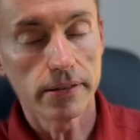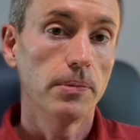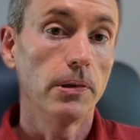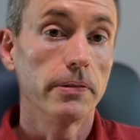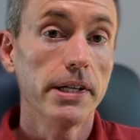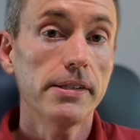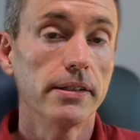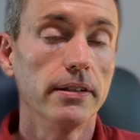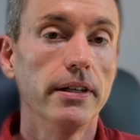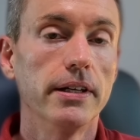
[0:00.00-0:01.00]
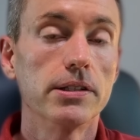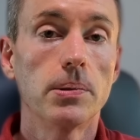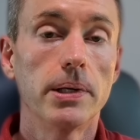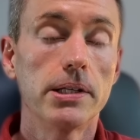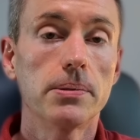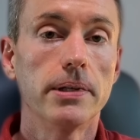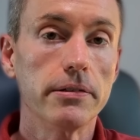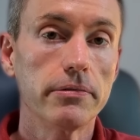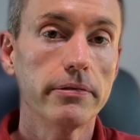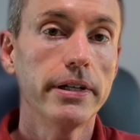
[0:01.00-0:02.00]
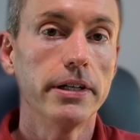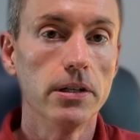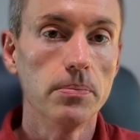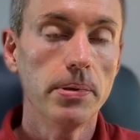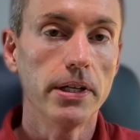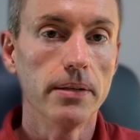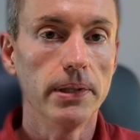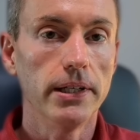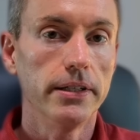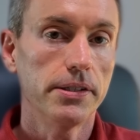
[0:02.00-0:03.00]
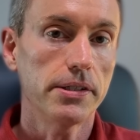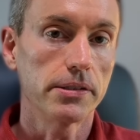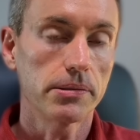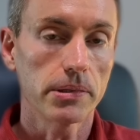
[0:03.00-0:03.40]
More recently, in 2023, OPM launched its